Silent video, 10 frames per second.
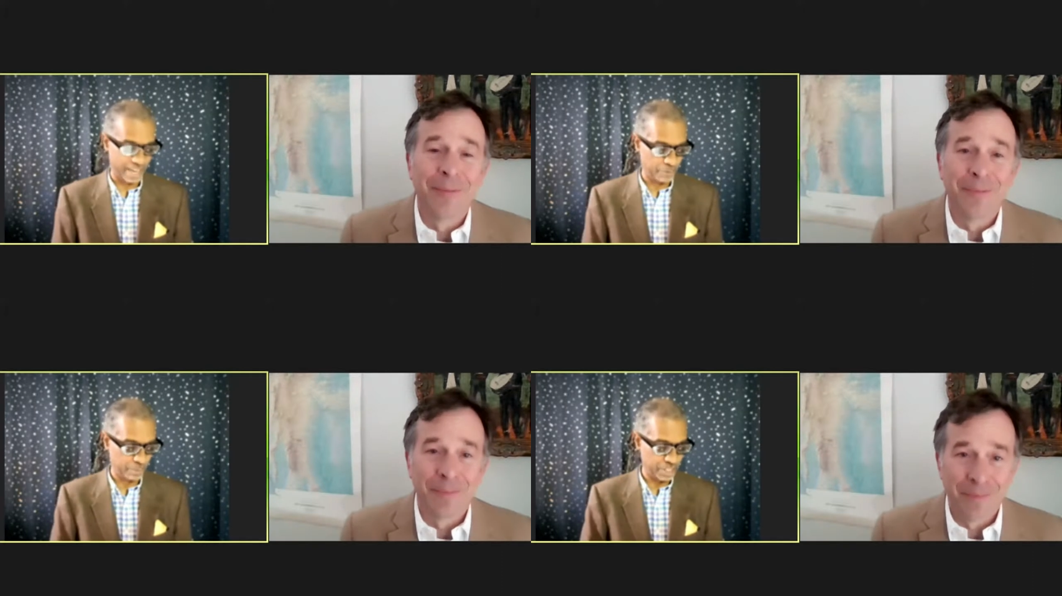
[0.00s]

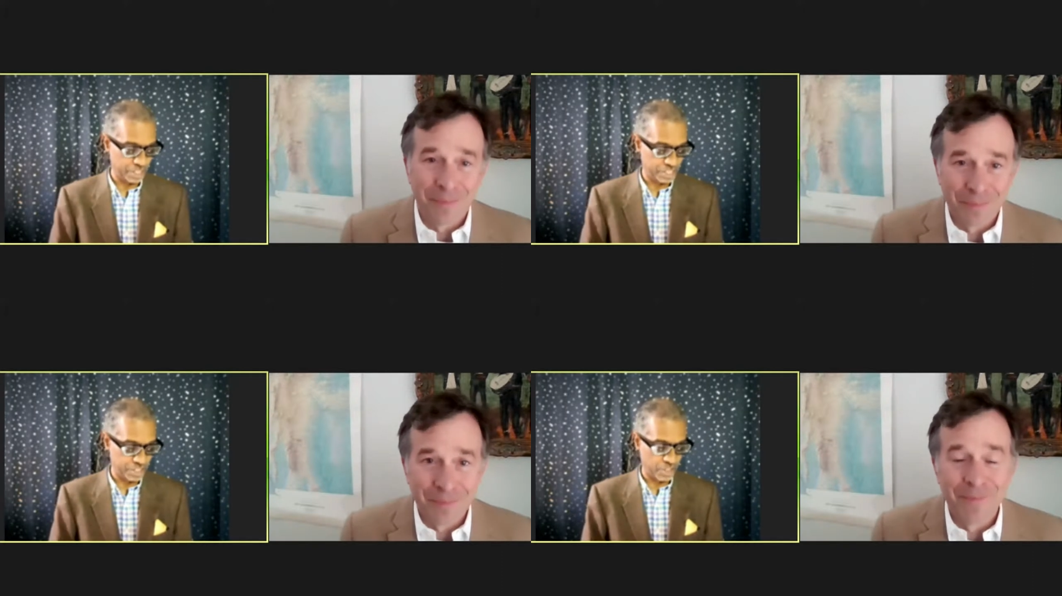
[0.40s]
Speaker 1: be just
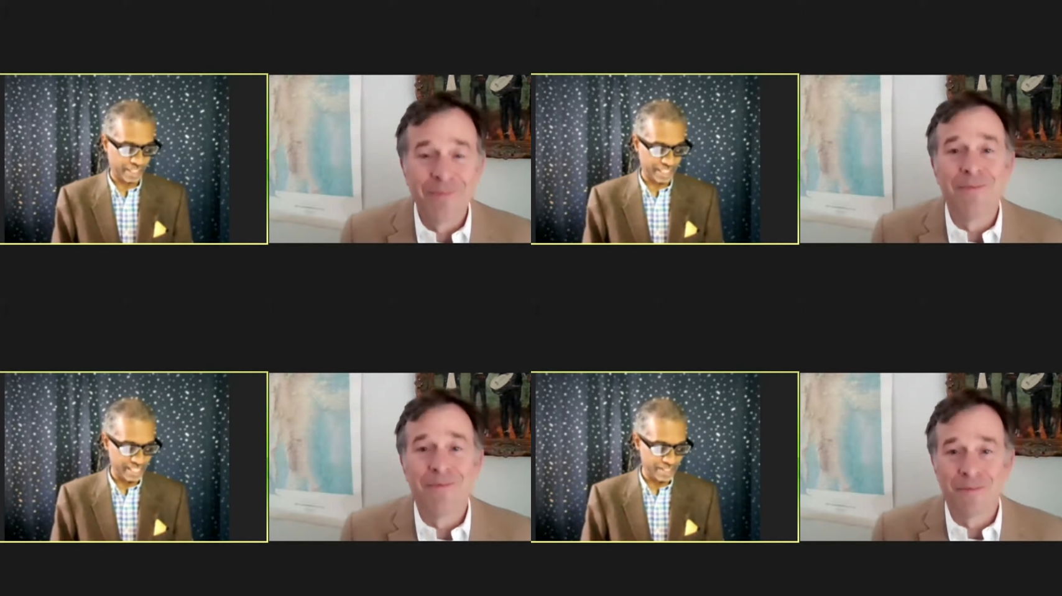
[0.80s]
a stark
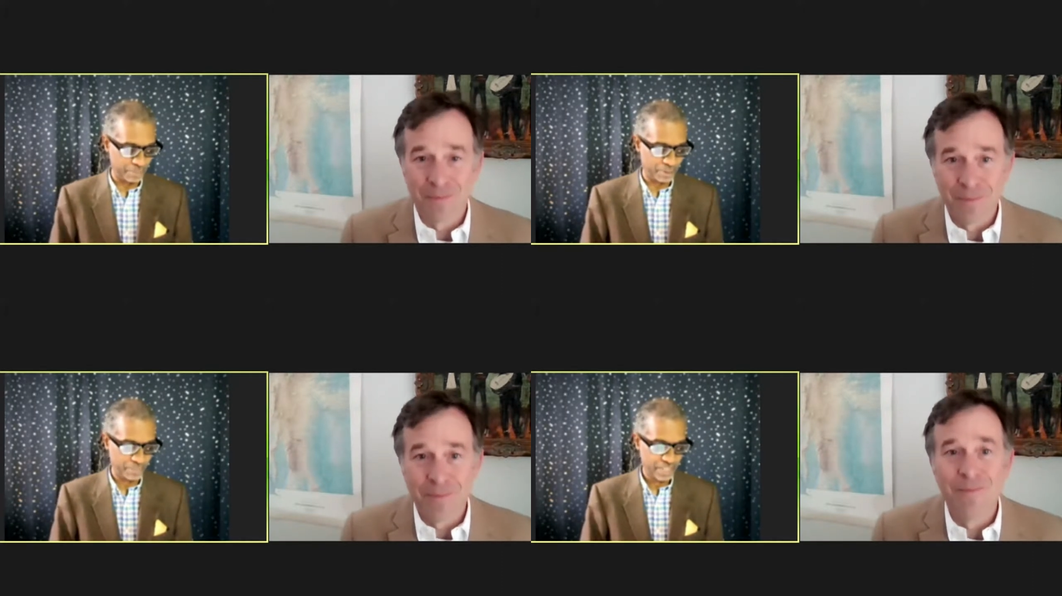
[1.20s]

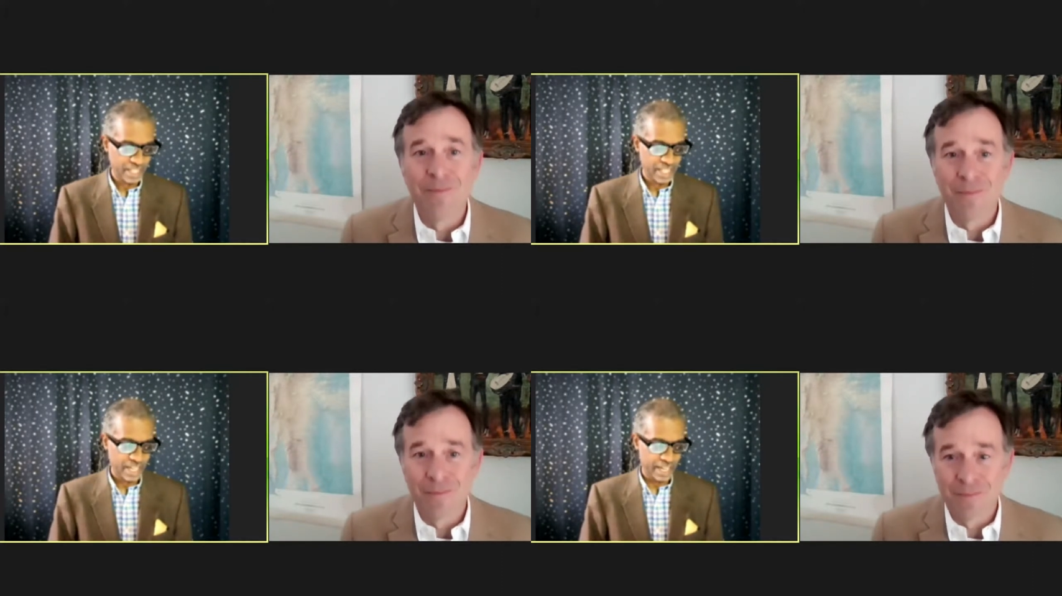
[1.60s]
example.
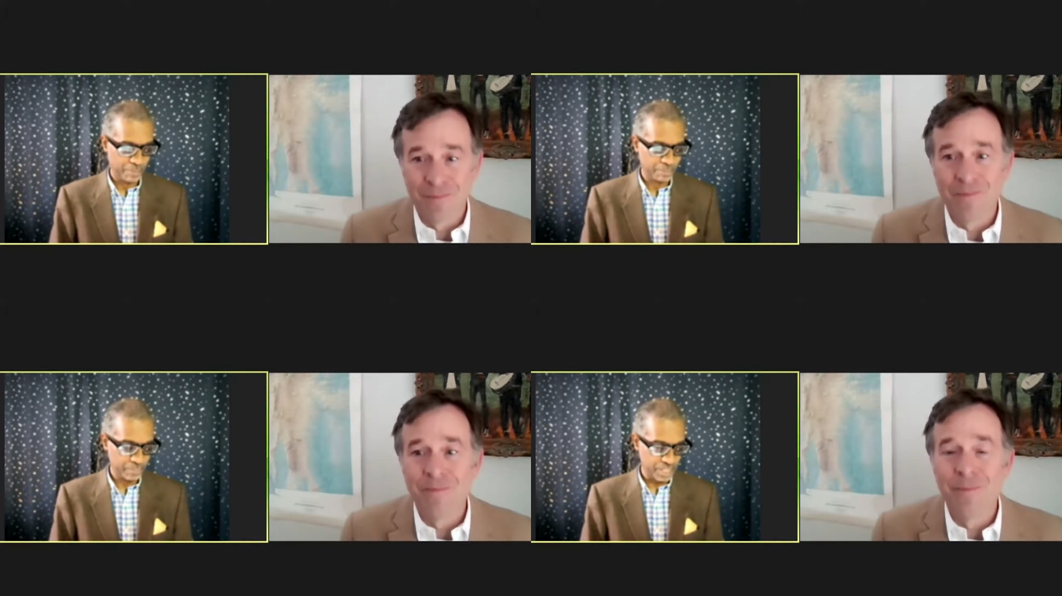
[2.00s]

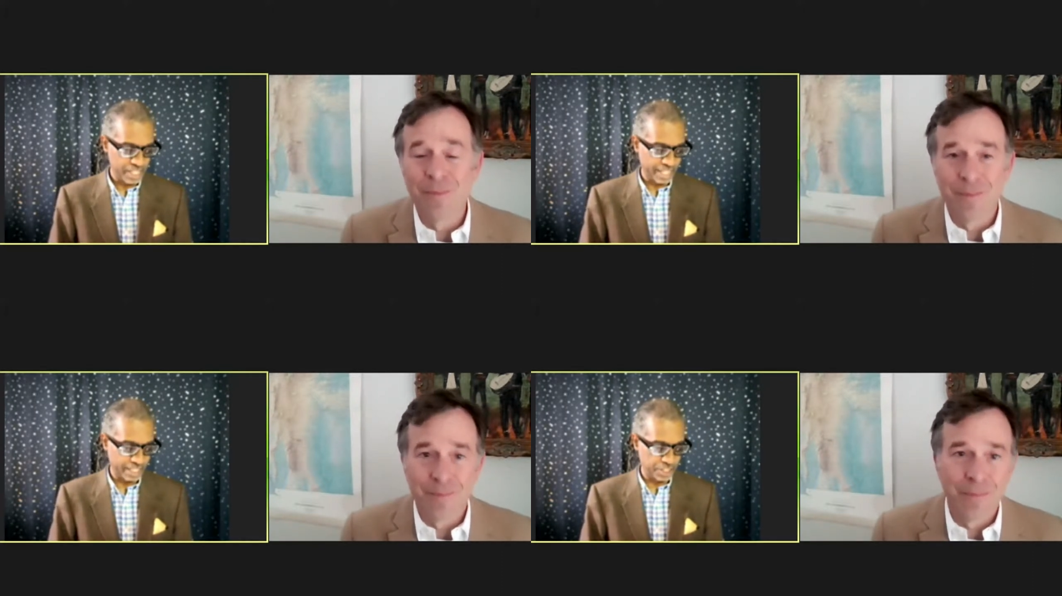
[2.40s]
Um, let's take
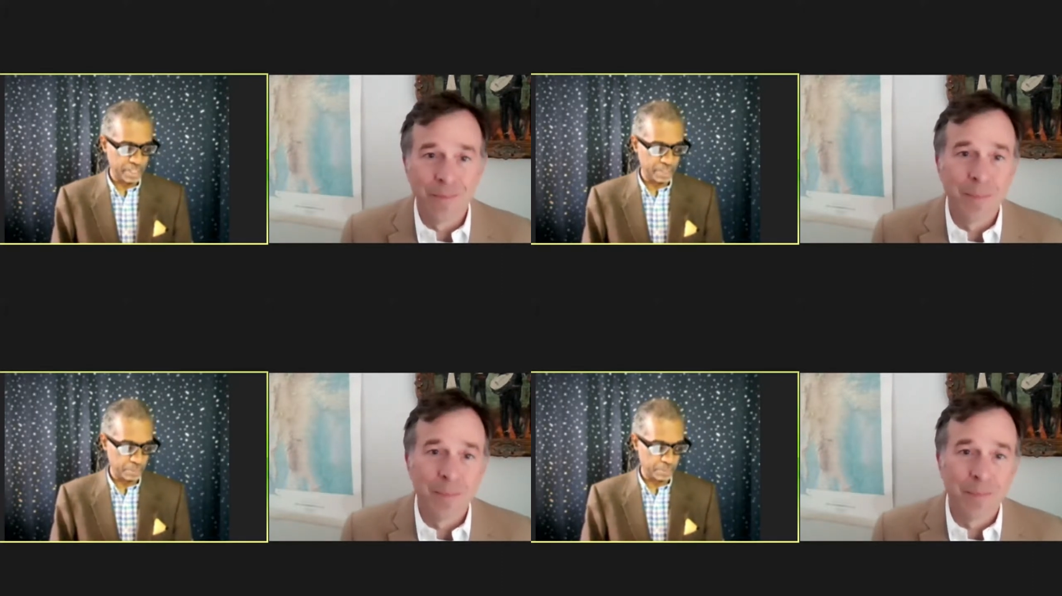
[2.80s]
it to
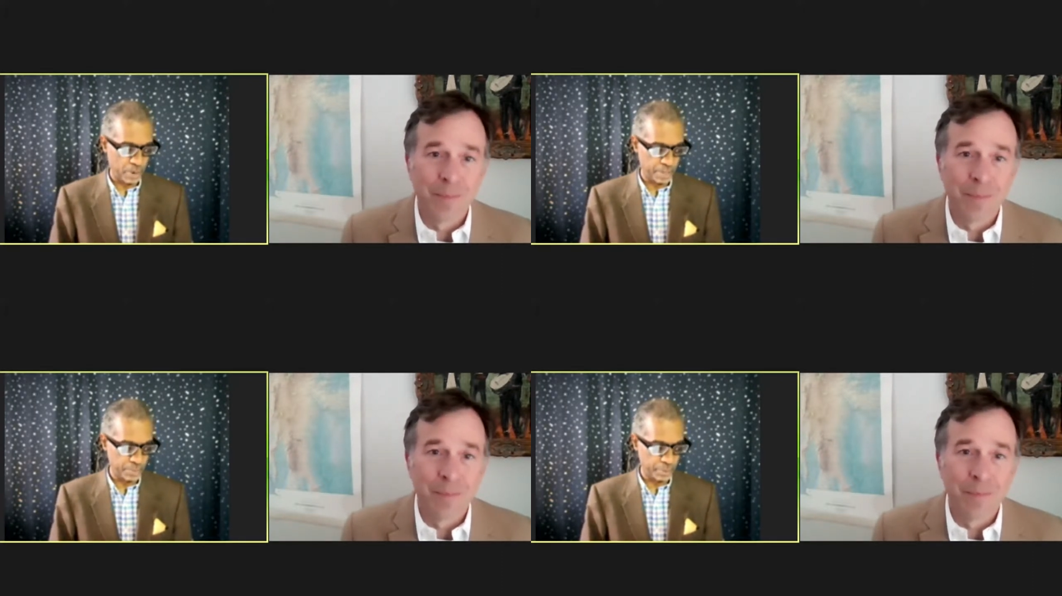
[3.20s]
another part
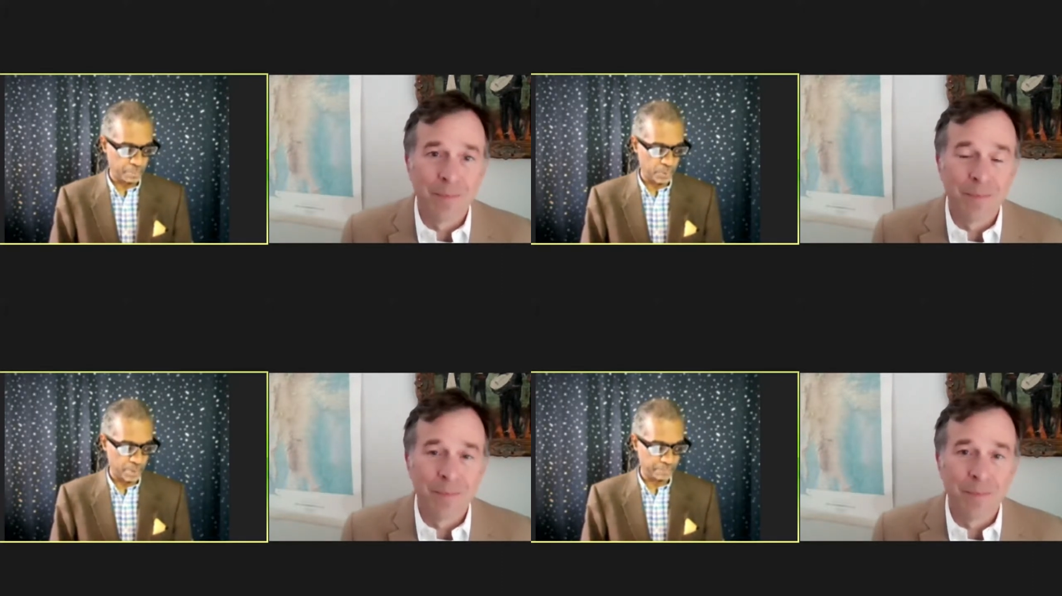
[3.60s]
of the
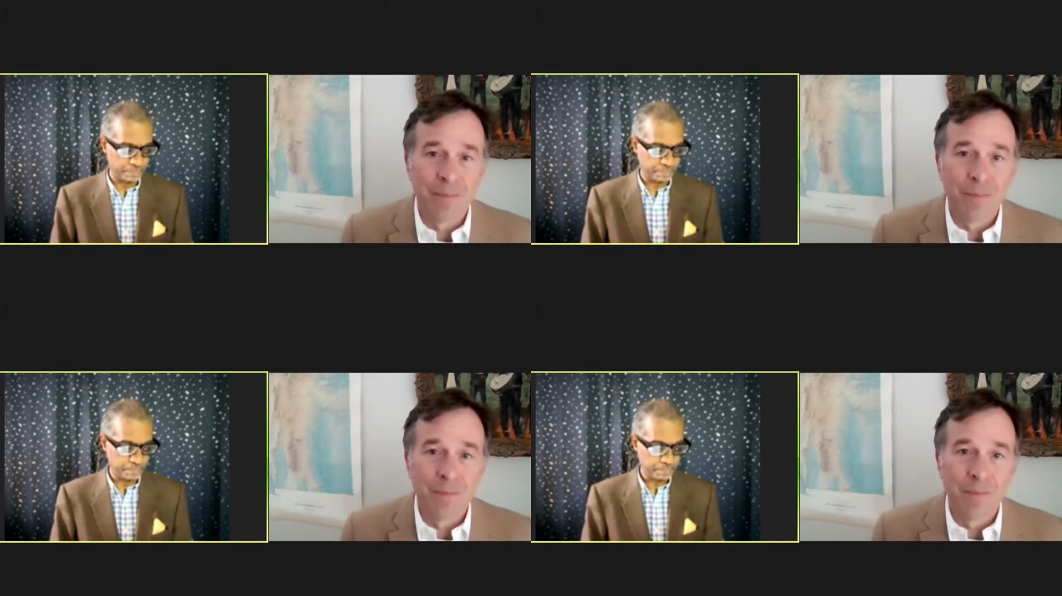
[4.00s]
report:
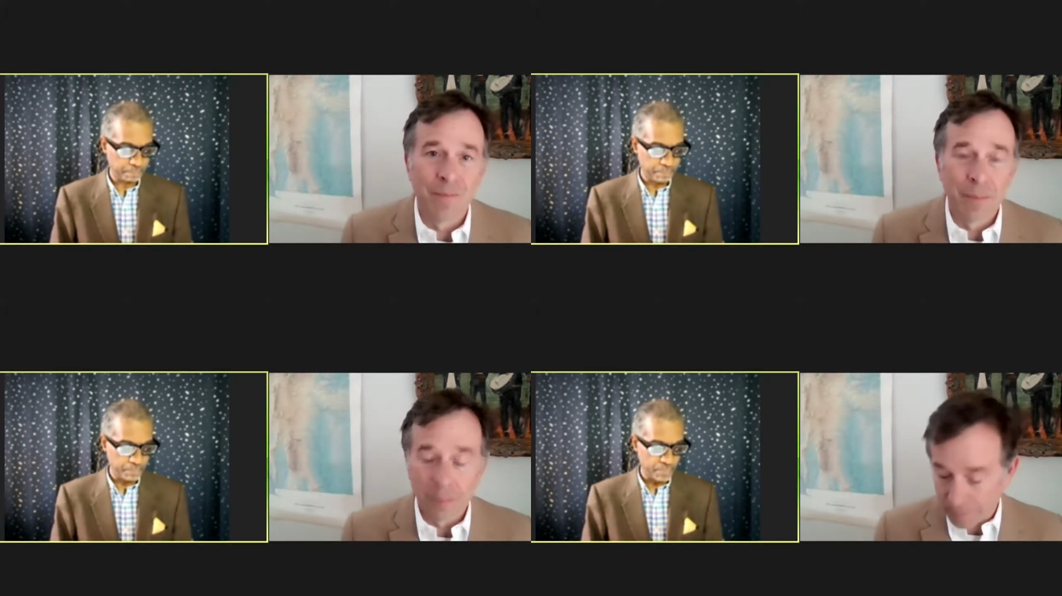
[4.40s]

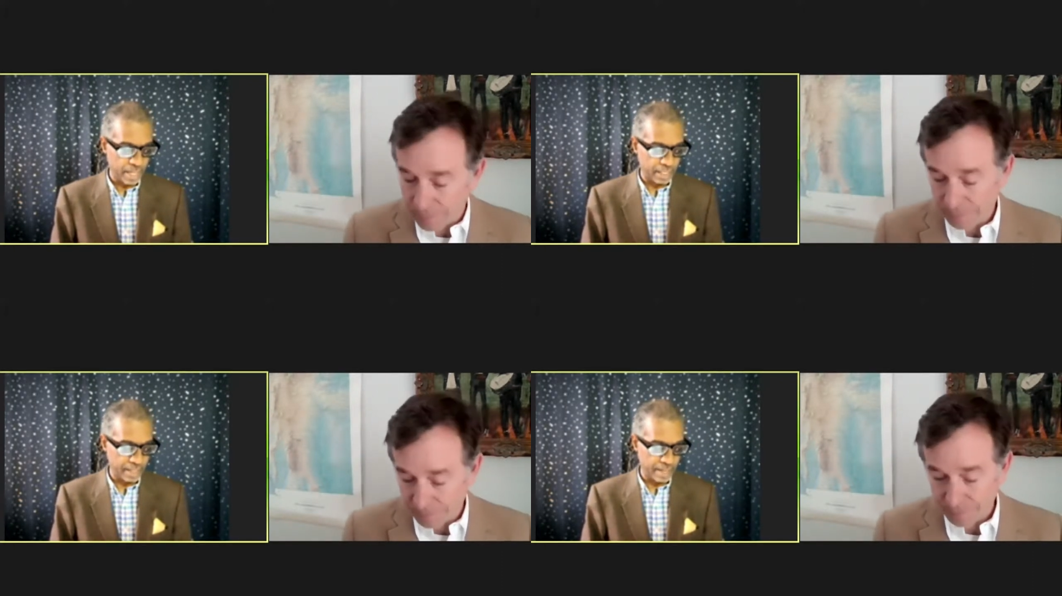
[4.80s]
uh, climate